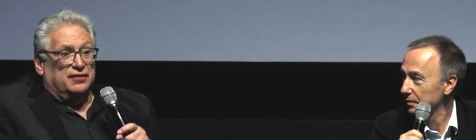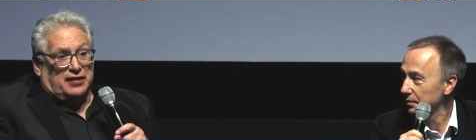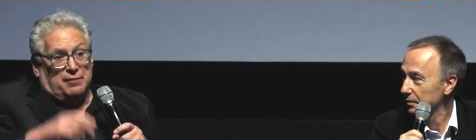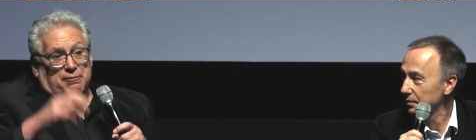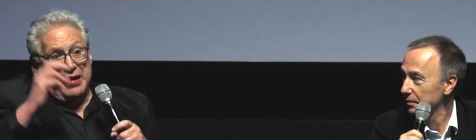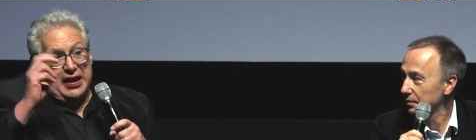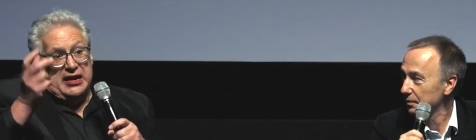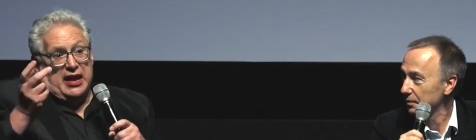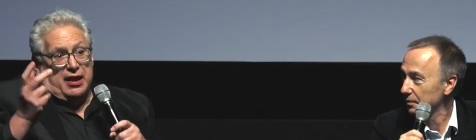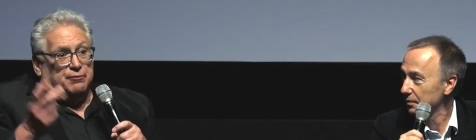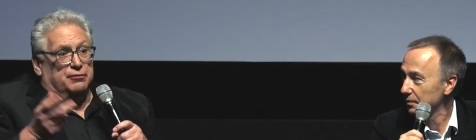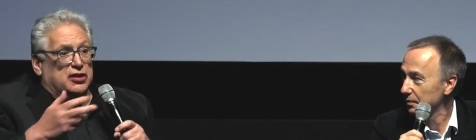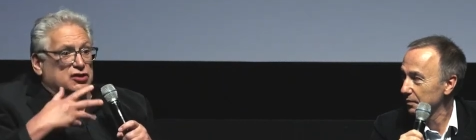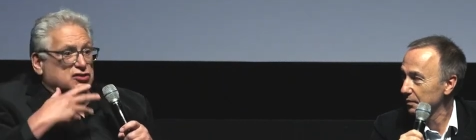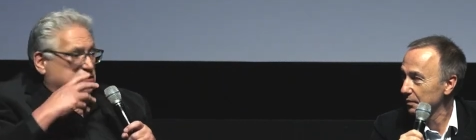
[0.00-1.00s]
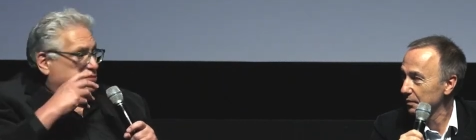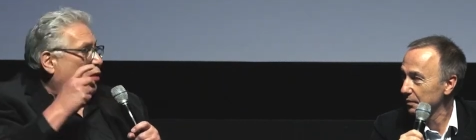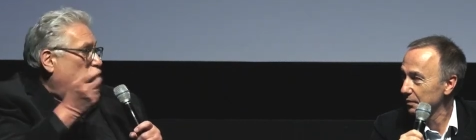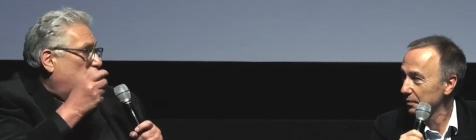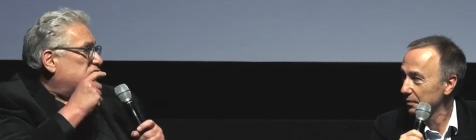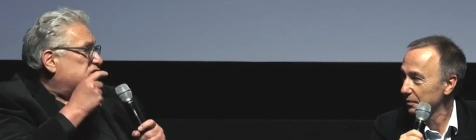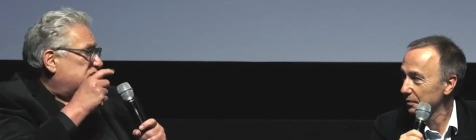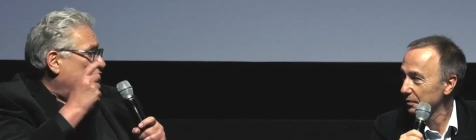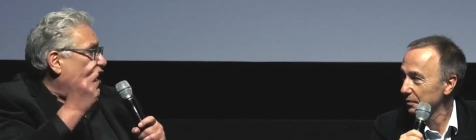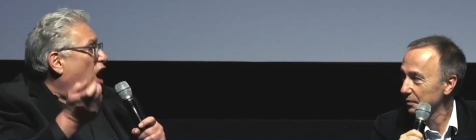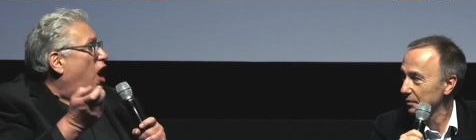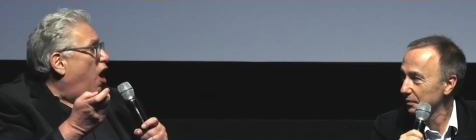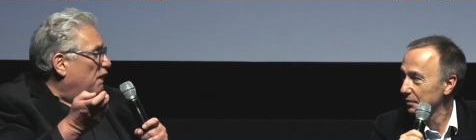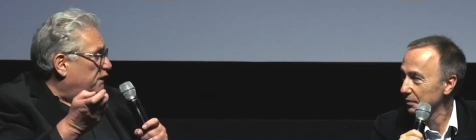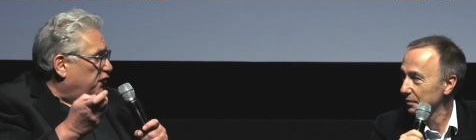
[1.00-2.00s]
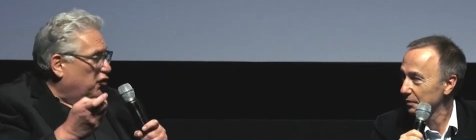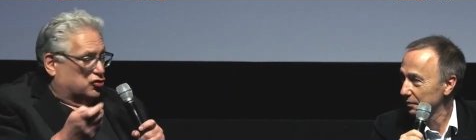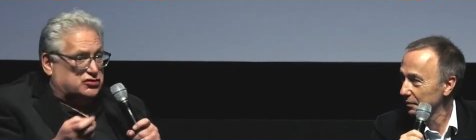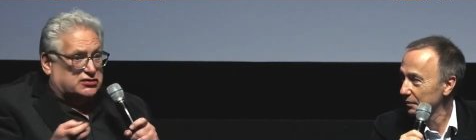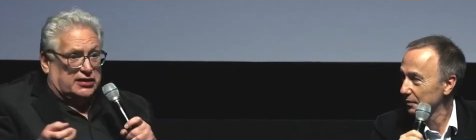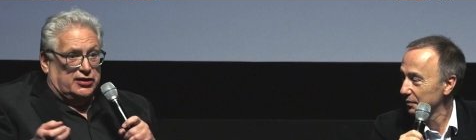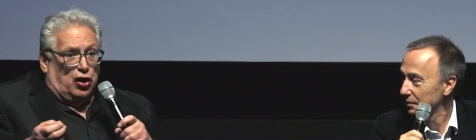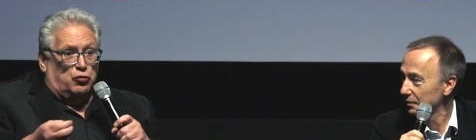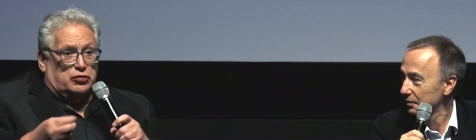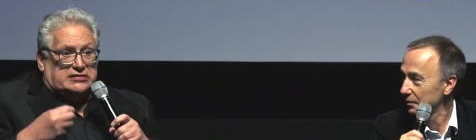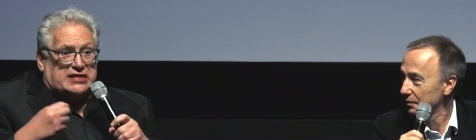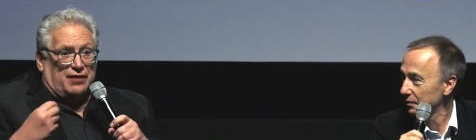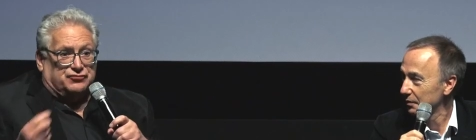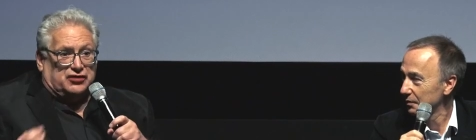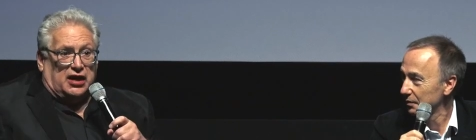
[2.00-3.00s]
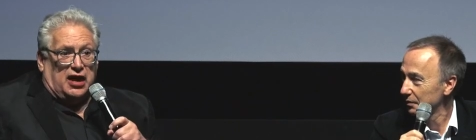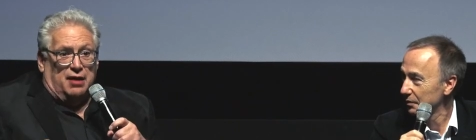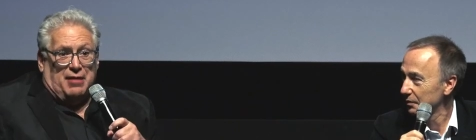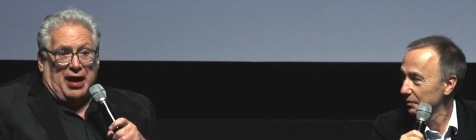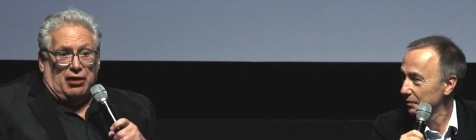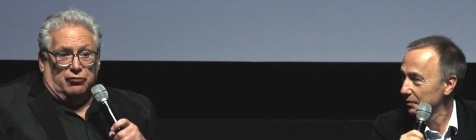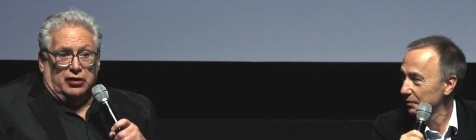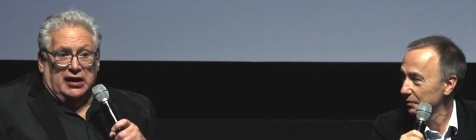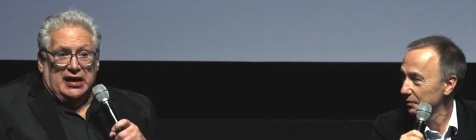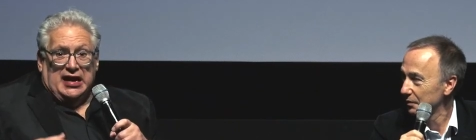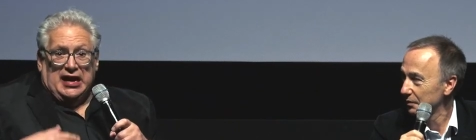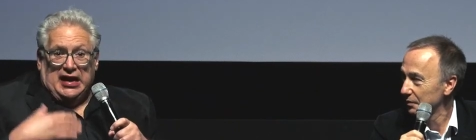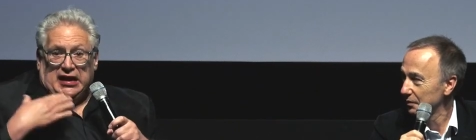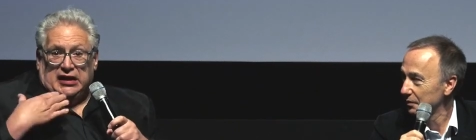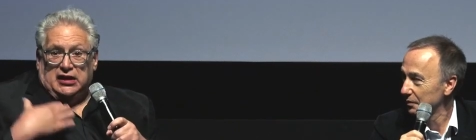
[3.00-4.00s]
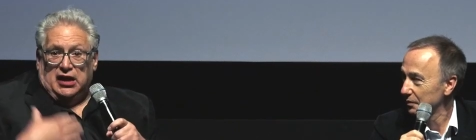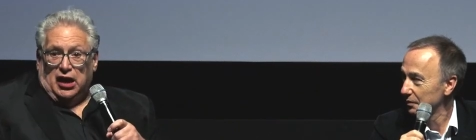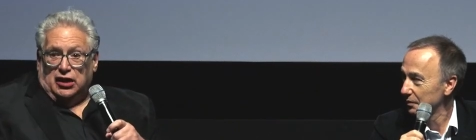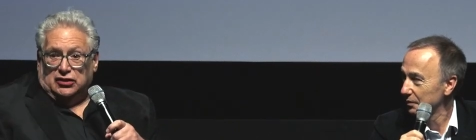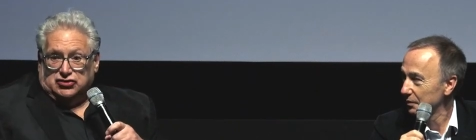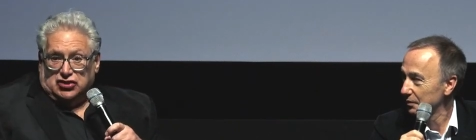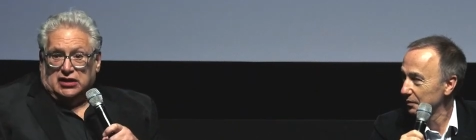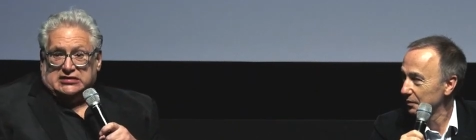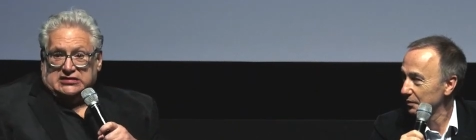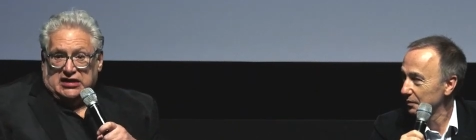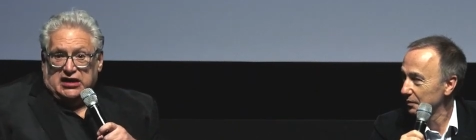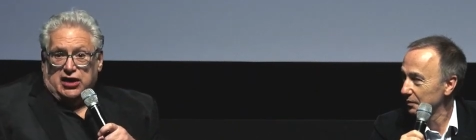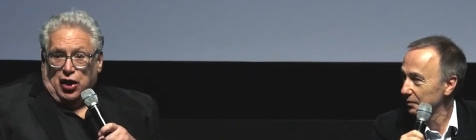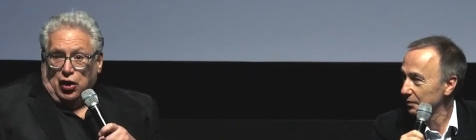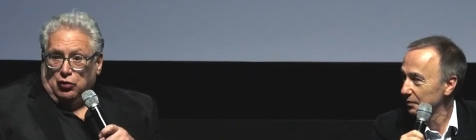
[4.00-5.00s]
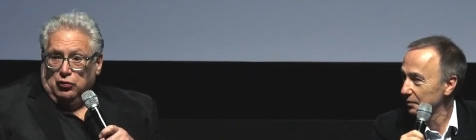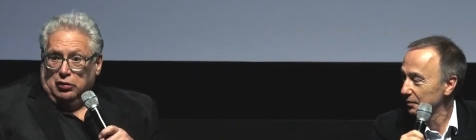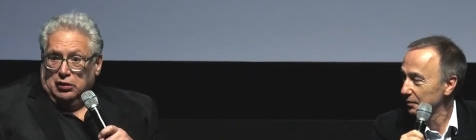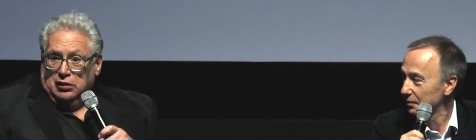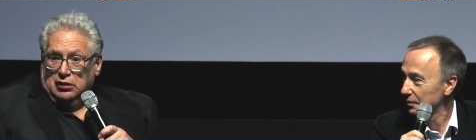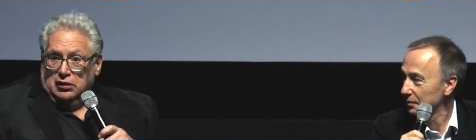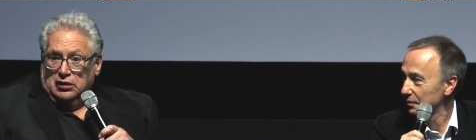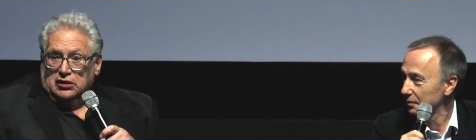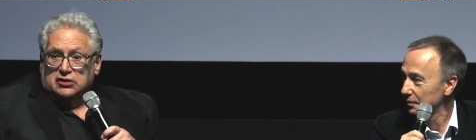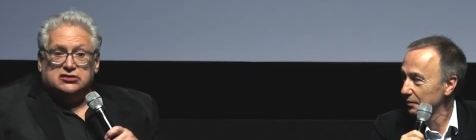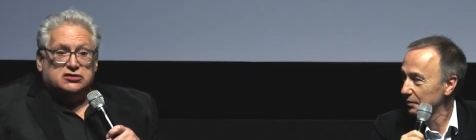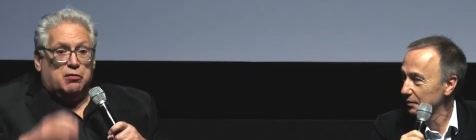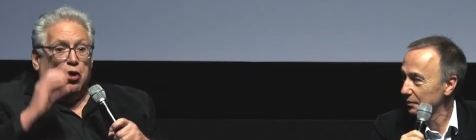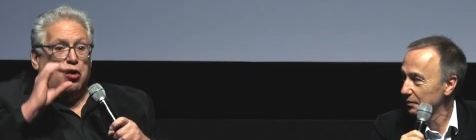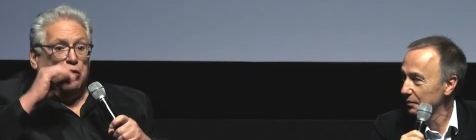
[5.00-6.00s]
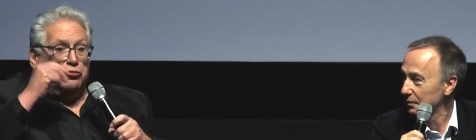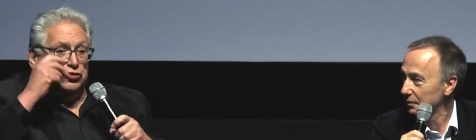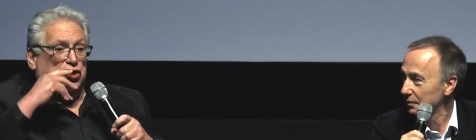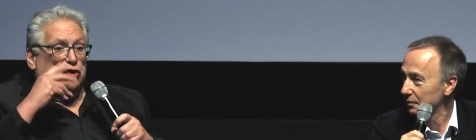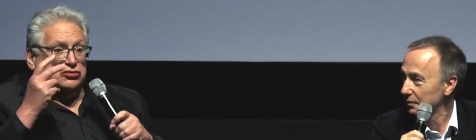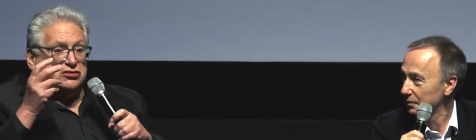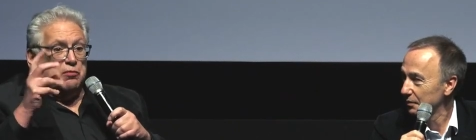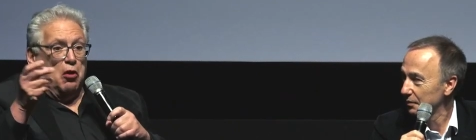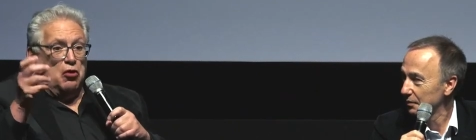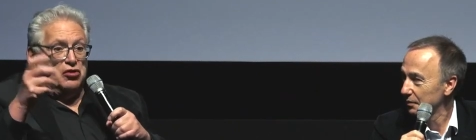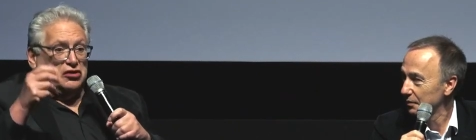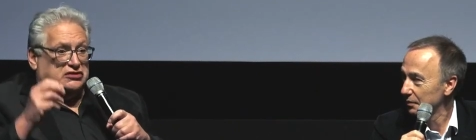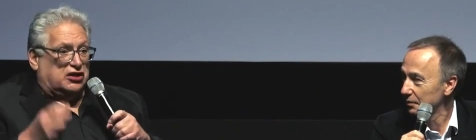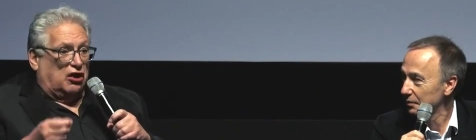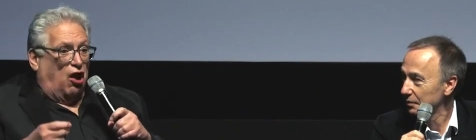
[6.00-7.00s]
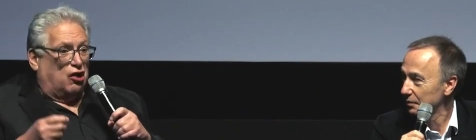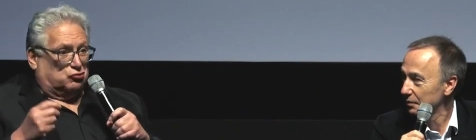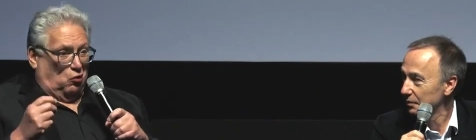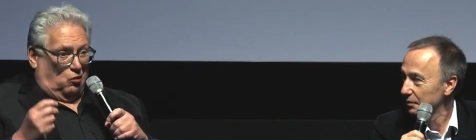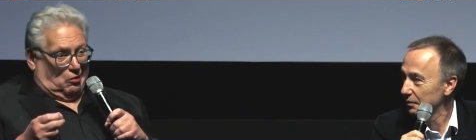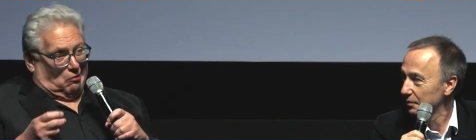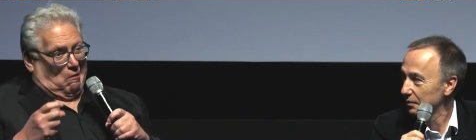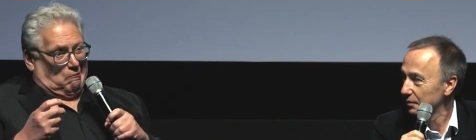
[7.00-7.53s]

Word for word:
Speaker 1: They made him smoke a cigar first. He'd always have to come out in a tuxedo, smoke, you know, smoking a cigar, talking,